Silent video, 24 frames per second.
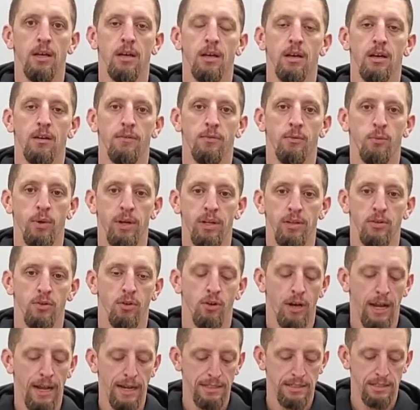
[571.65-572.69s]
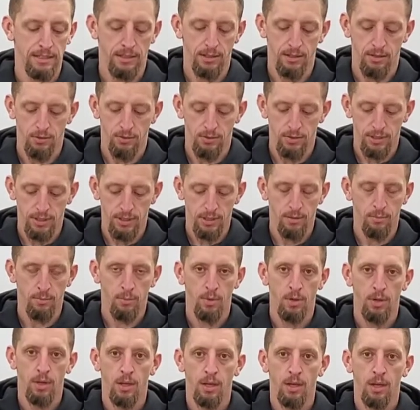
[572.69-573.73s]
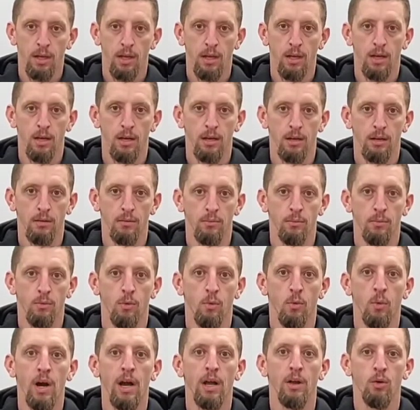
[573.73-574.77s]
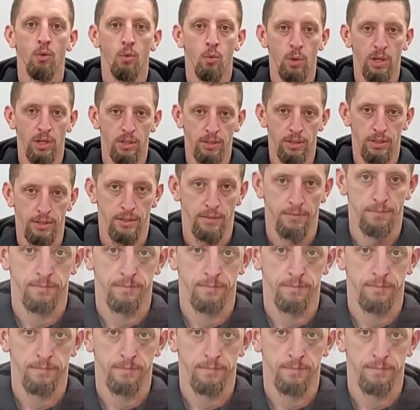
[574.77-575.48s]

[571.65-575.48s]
of when you're actually using them uh, while welding.